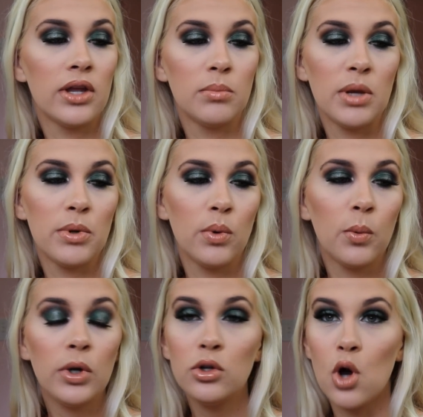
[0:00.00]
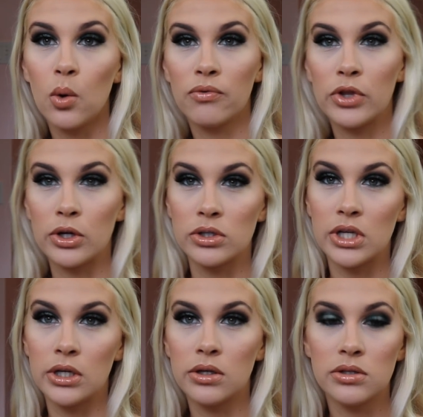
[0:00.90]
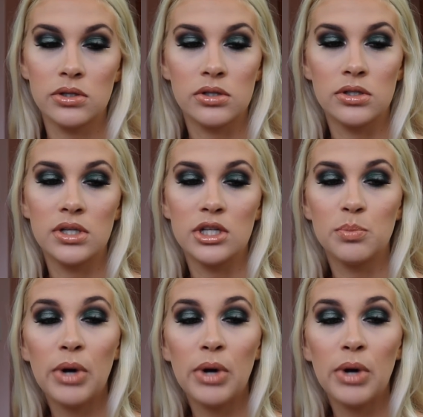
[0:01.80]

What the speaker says: and then maybe we will know if there is inconsistencies.